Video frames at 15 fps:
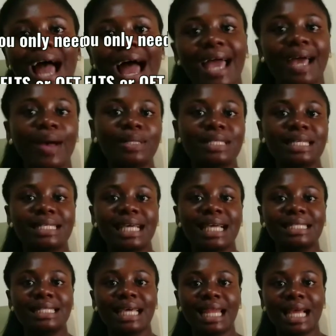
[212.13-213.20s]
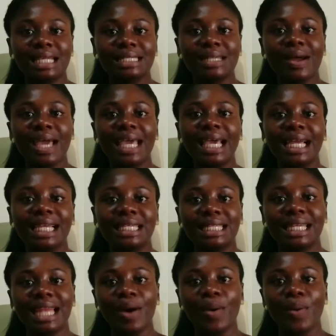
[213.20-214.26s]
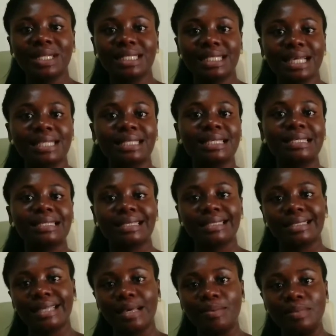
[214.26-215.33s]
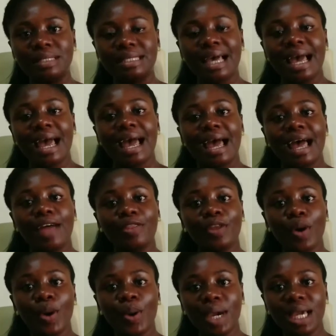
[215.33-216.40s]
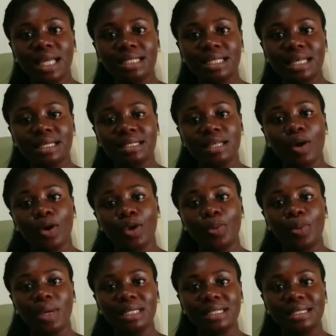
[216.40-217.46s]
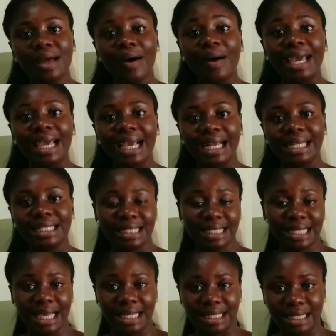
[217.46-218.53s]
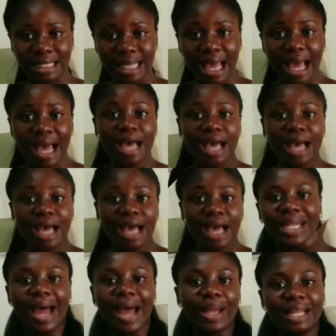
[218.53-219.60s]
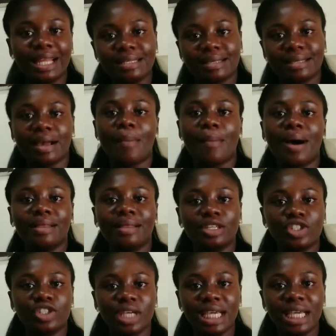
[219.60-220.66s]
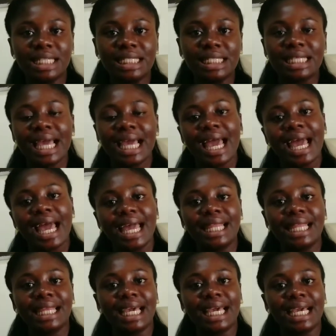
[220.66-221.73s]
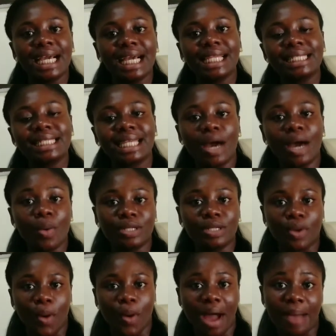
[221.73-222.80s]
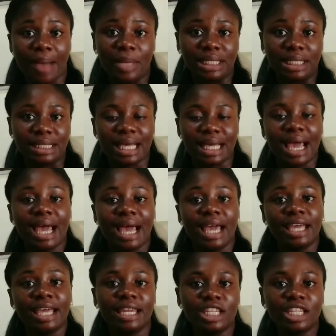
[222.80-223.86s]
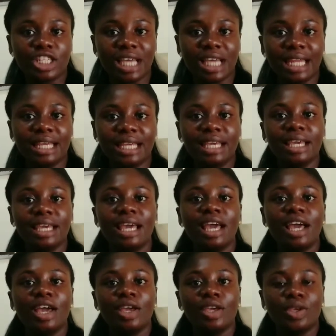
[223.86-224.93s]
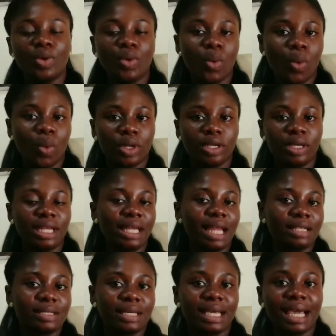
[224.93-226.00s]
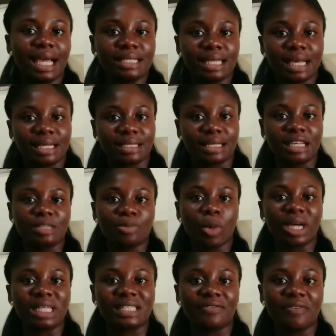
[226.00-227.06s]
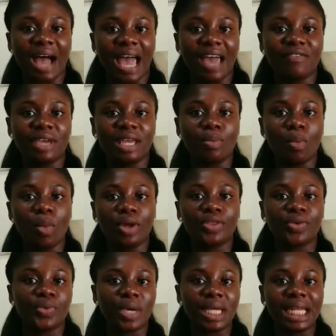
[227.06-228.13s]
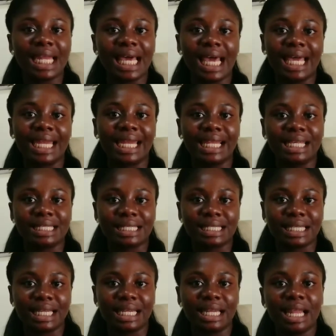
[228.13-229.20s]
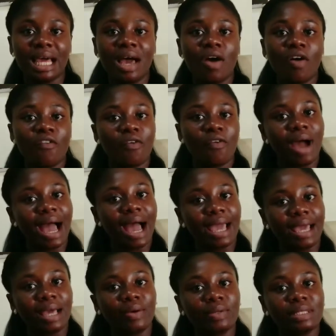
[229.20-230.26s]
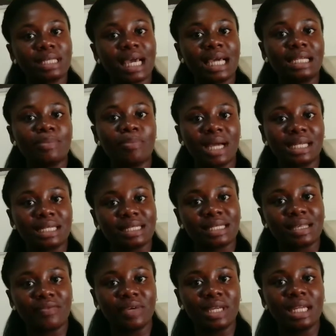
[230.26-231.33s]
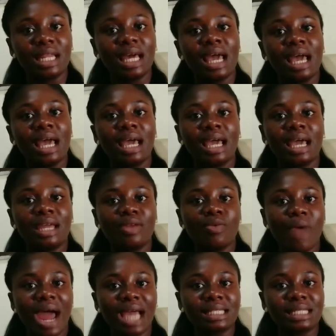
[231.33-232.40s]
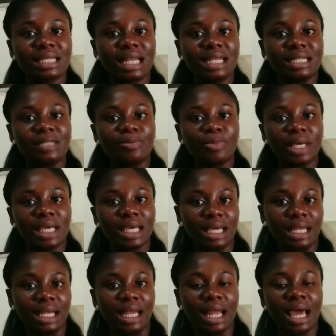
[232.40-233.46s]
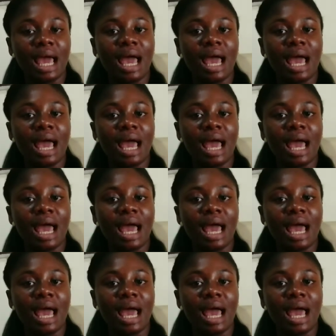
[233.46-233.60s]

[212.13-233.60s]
IELTS is the International English Language Testing Systems, and the OET is the Occupational English Test. So now let's talk about the change in the English language requirement. Initially, you needed to get a 6.5 in both reading and listening for IELTS and band 7 in writing and speaking.